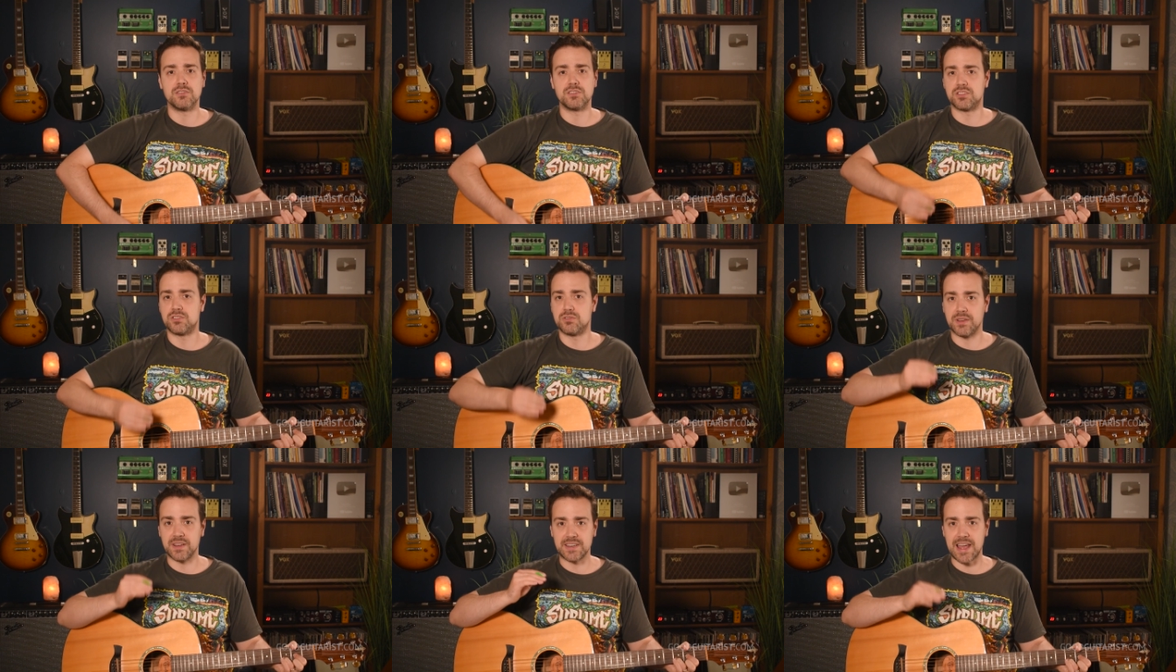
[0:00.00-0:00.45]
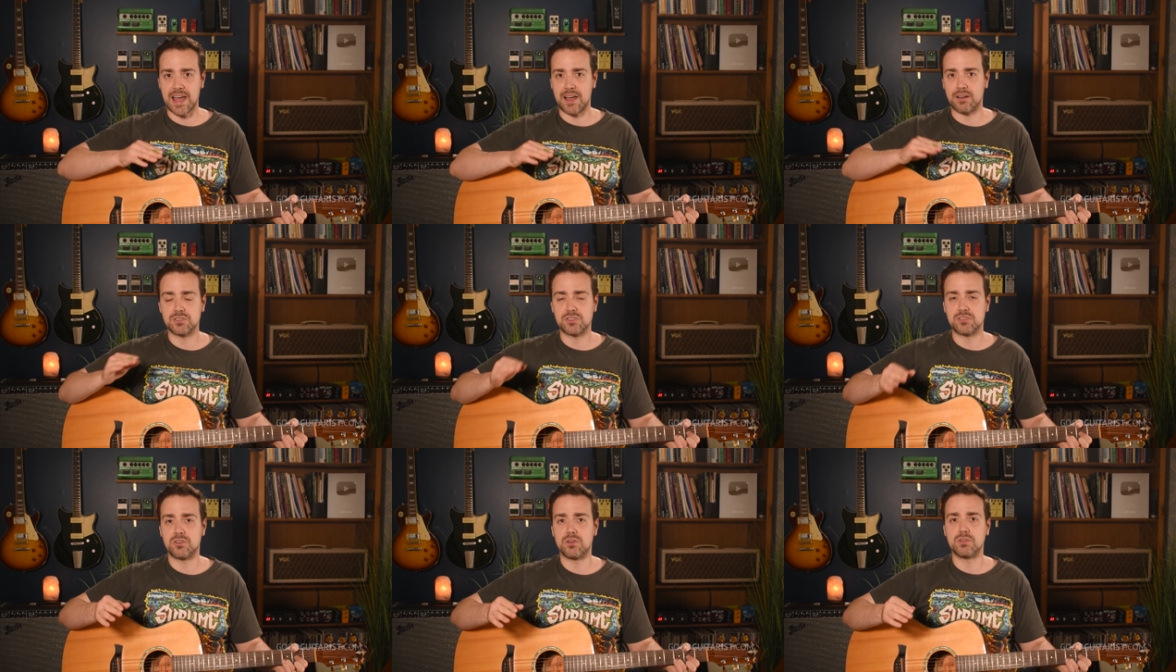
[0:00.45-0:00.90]
know, just doing
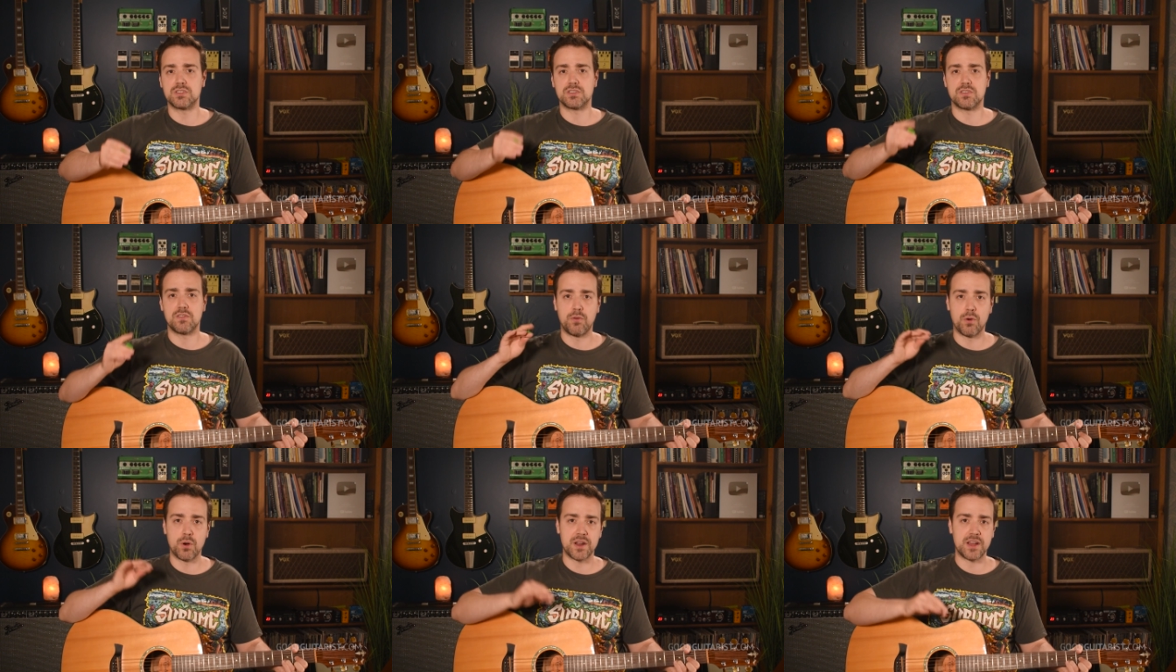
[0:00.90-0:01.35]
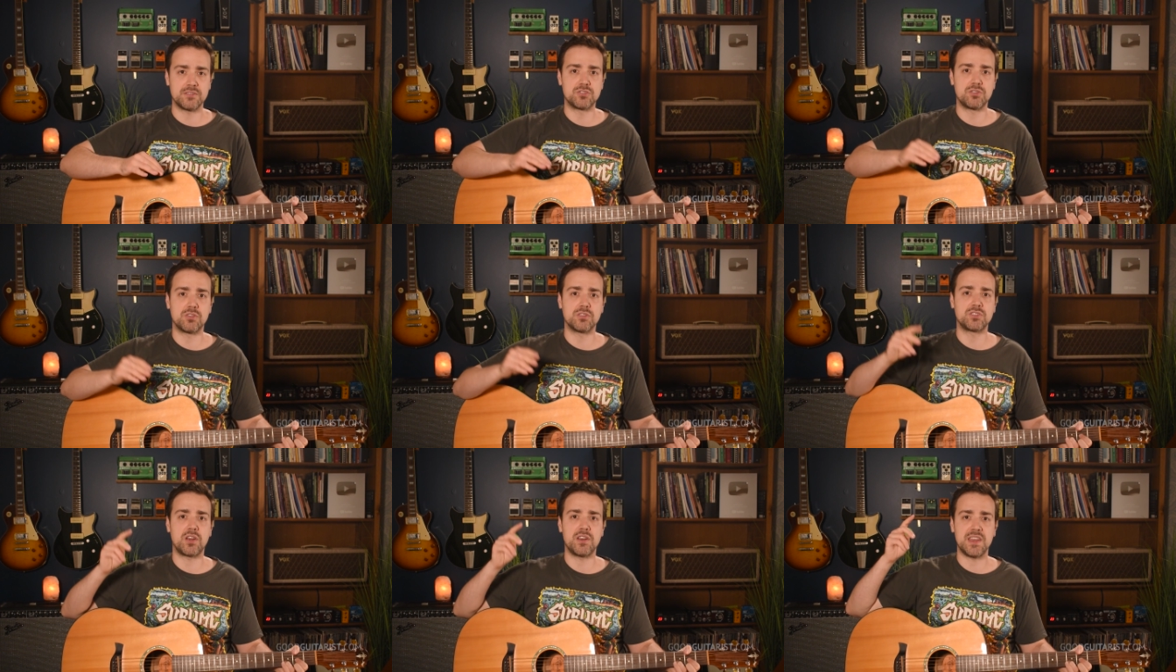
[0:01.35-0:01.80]
downstrokes, four
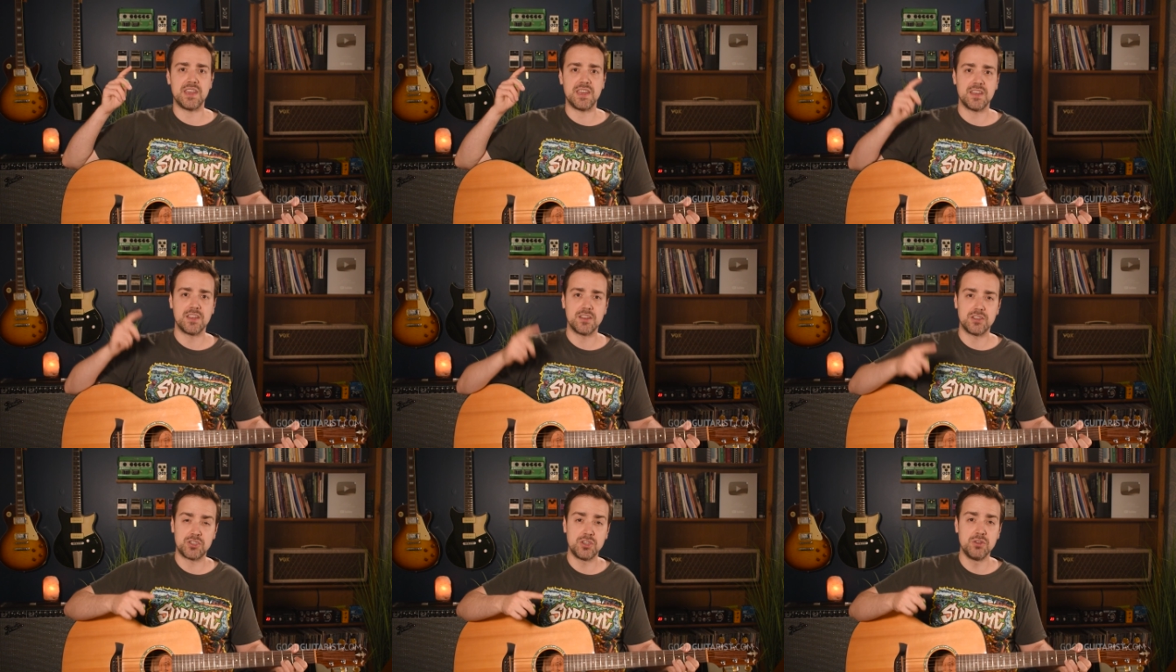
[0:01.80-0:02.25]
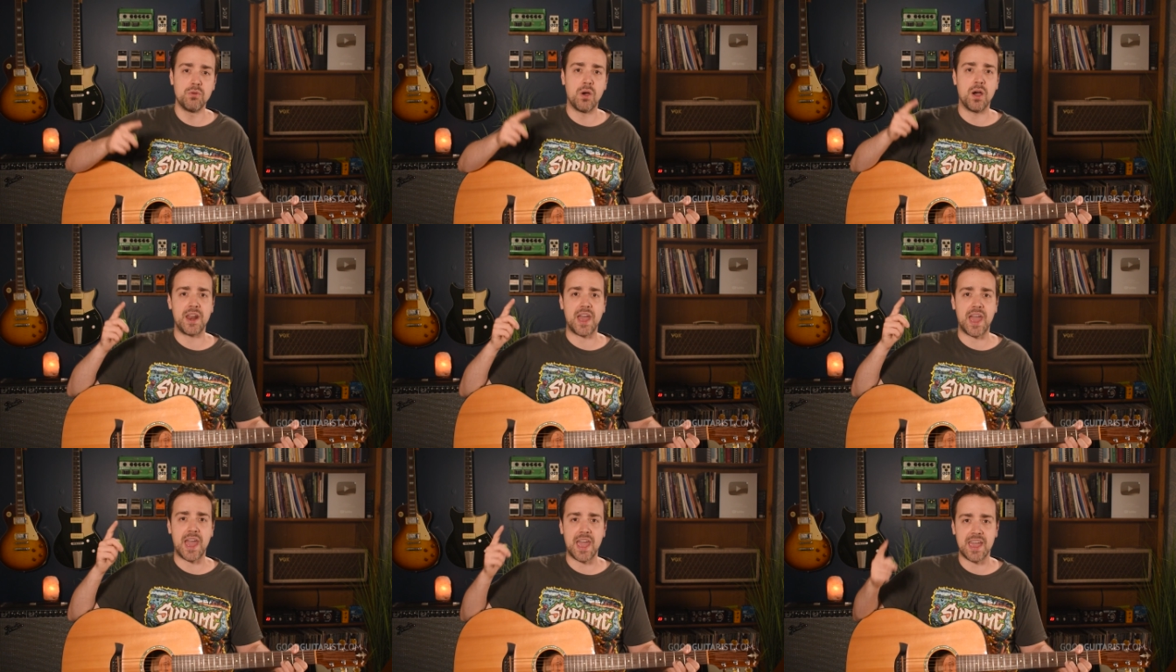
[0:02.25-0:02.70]
downstrokes on E, two
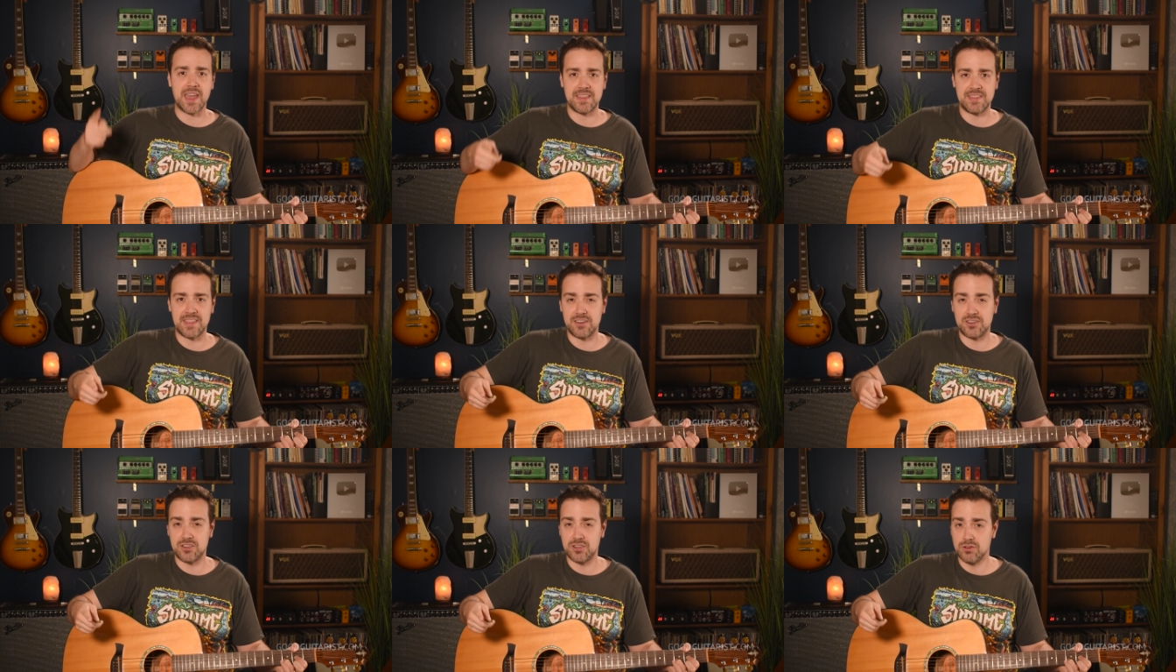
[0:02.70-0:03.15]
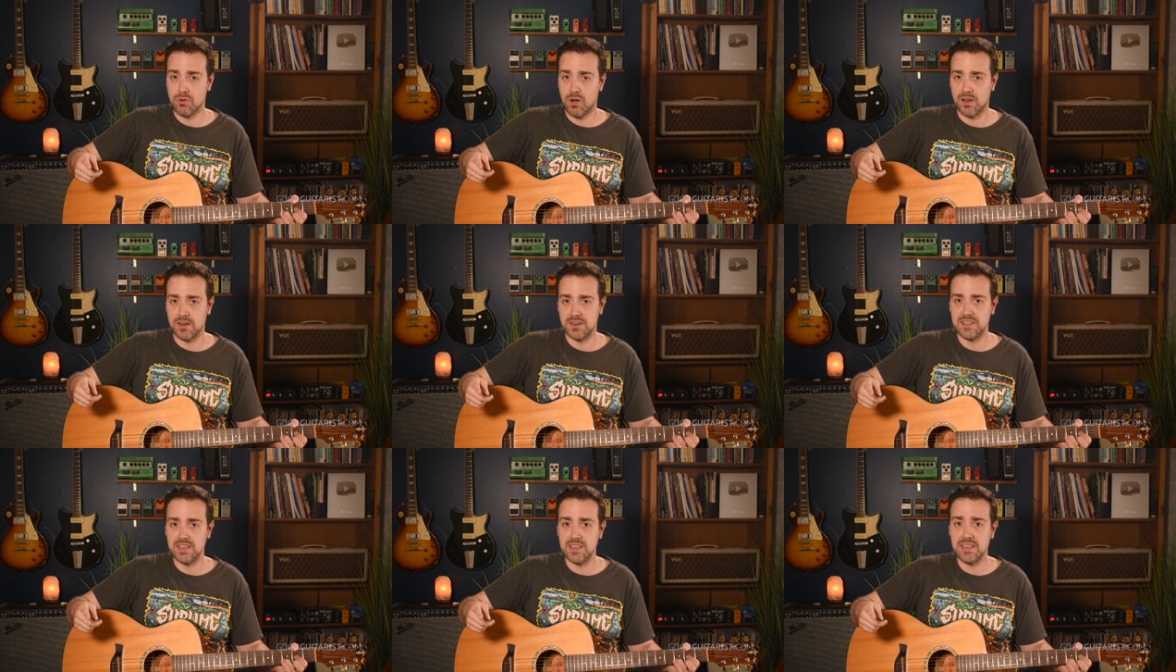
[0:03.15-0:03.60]
on A, and then two
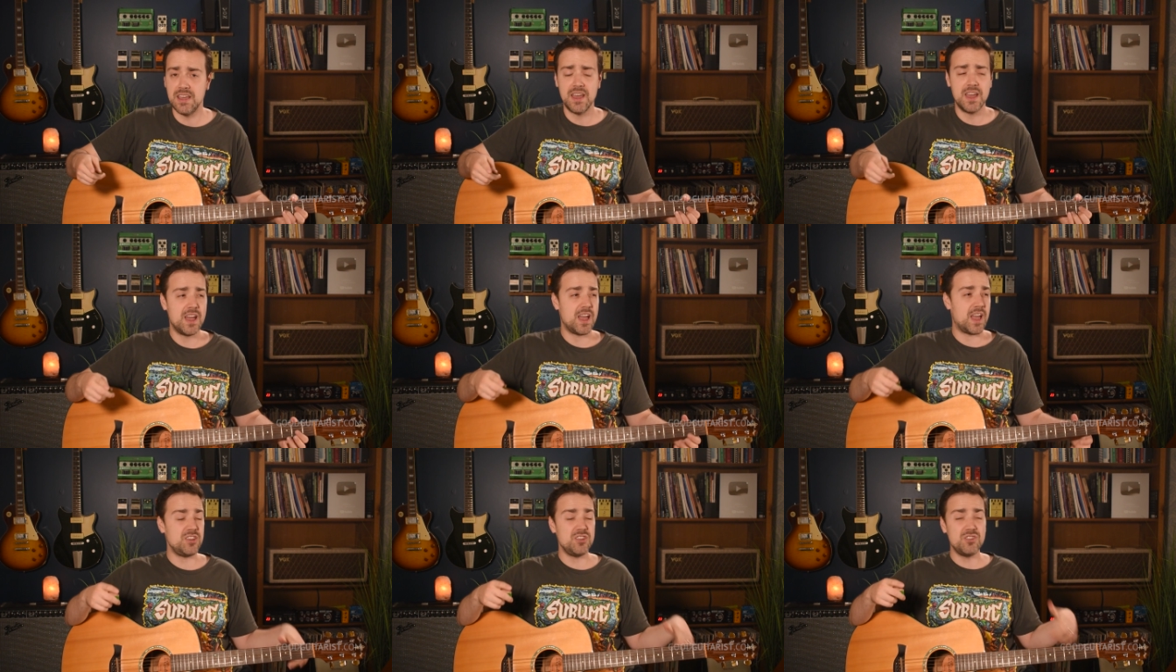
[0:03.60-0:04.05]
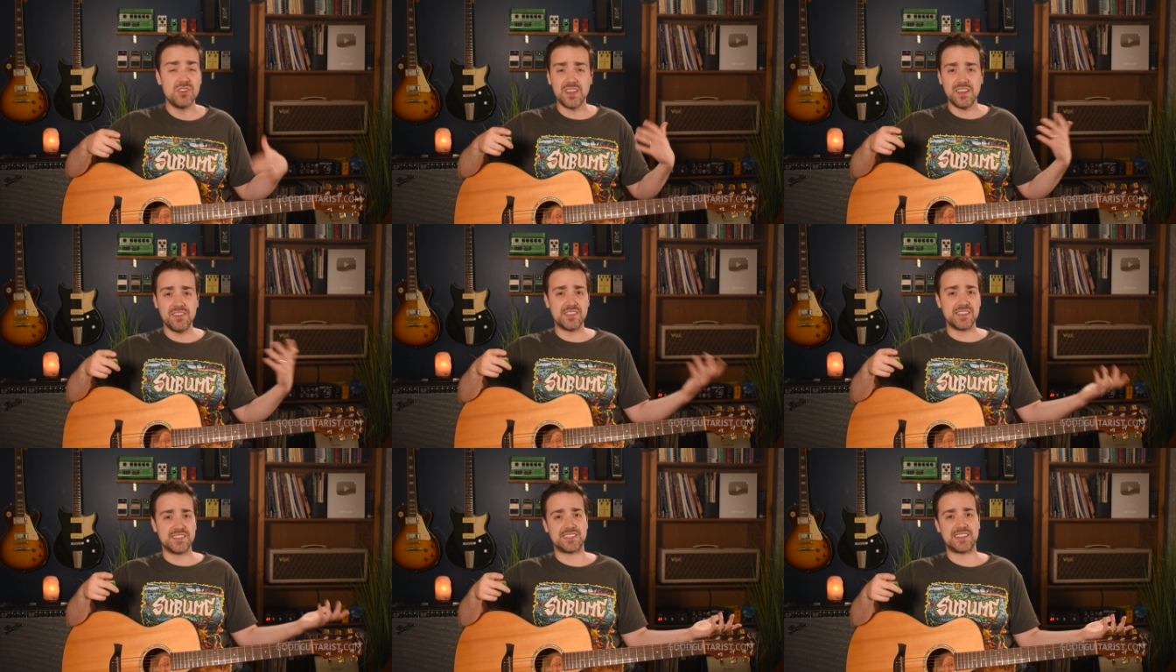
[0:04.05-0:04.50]
on D. And you could
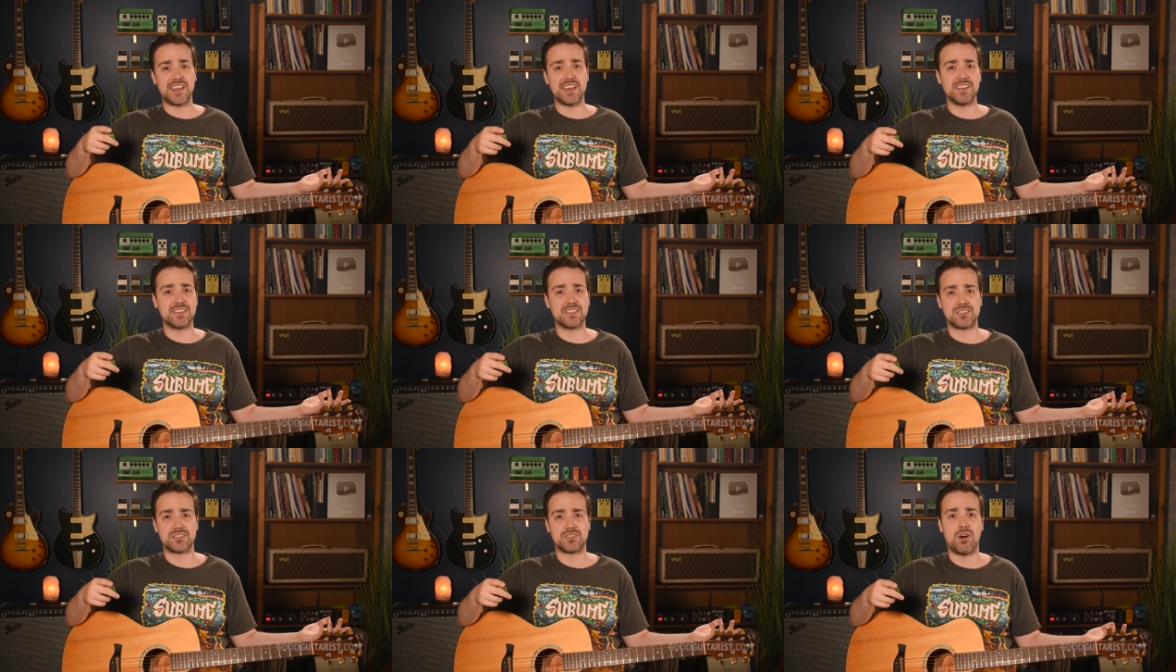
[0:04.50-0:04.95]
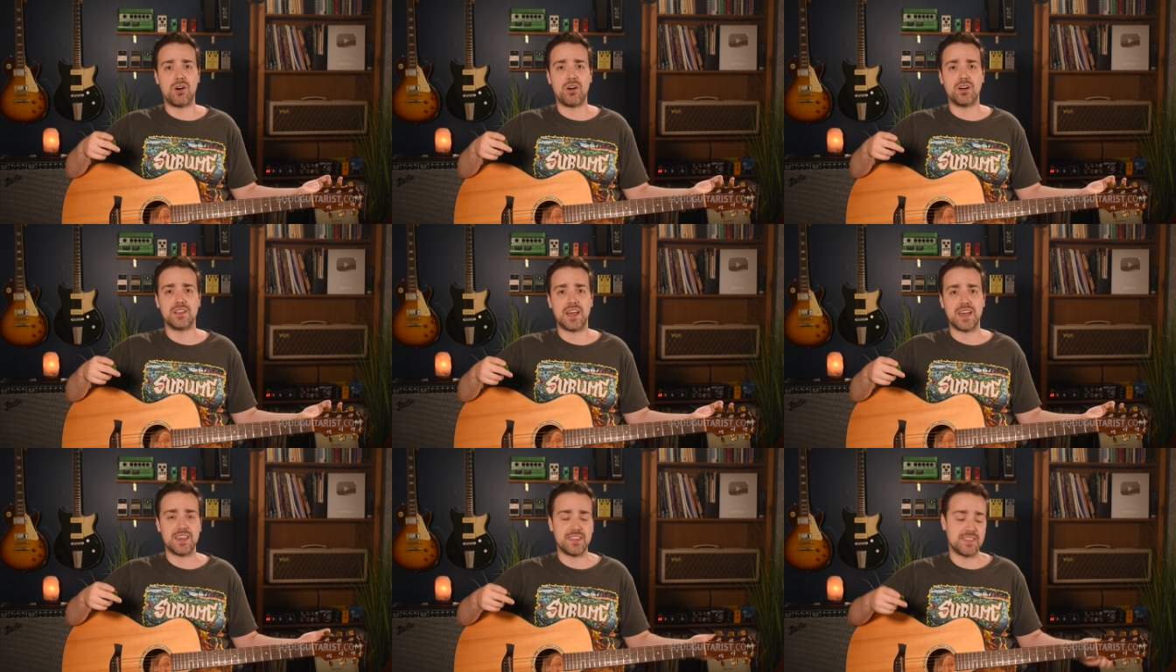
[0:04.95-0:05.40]
even sing the
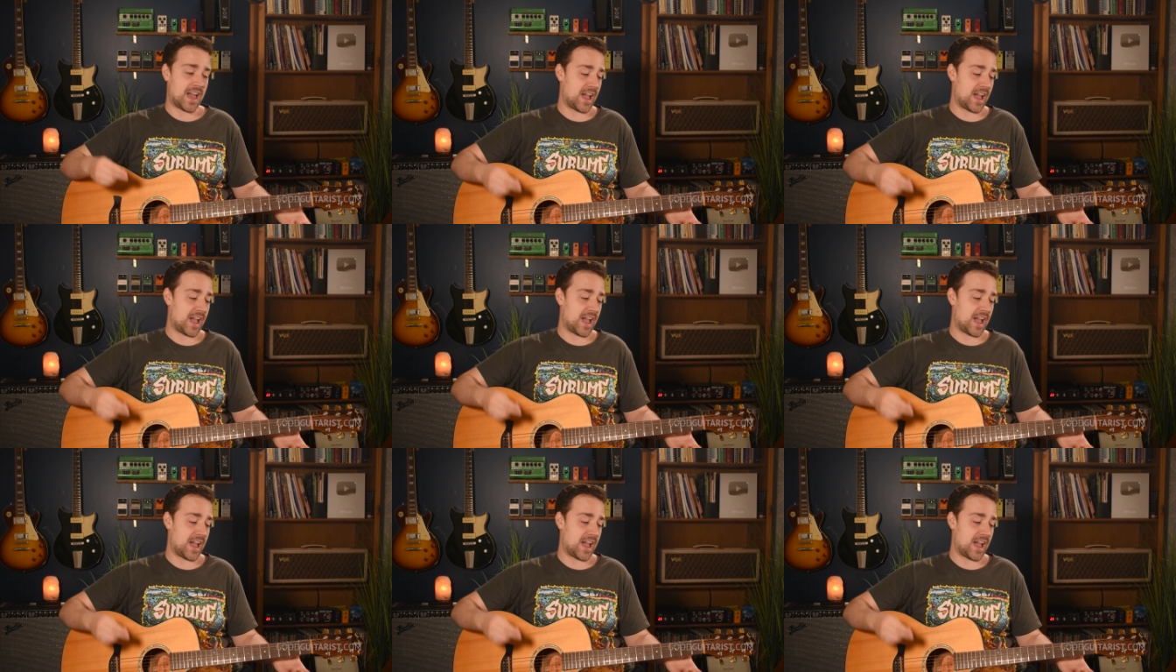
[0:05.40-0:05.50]
song like